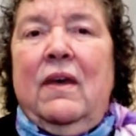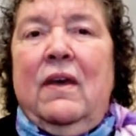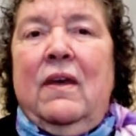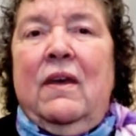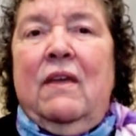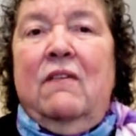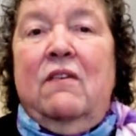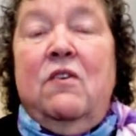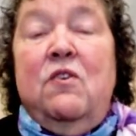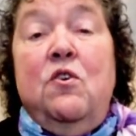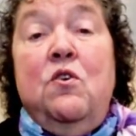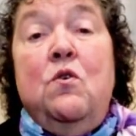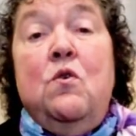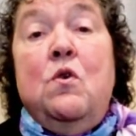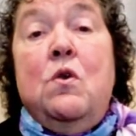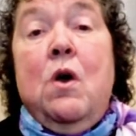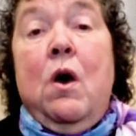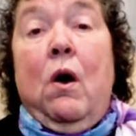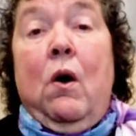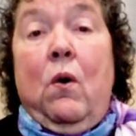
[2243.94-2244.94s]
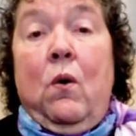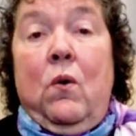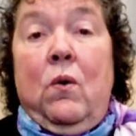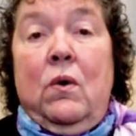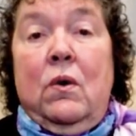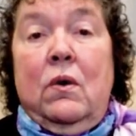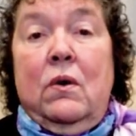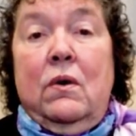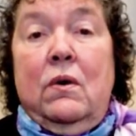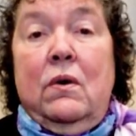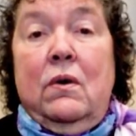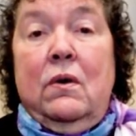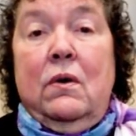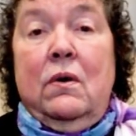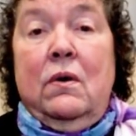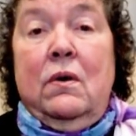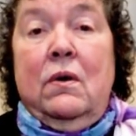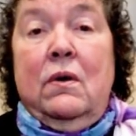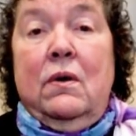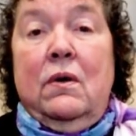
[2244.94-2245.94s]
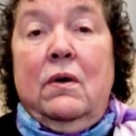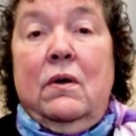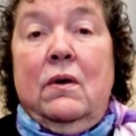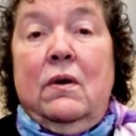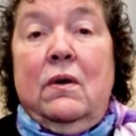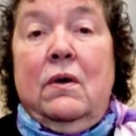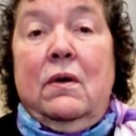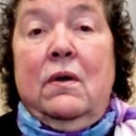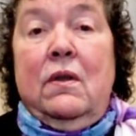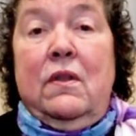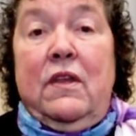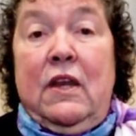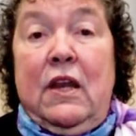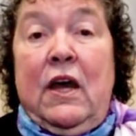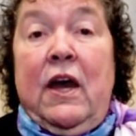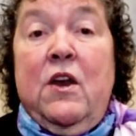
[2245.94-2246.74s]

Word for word: and I said, You know that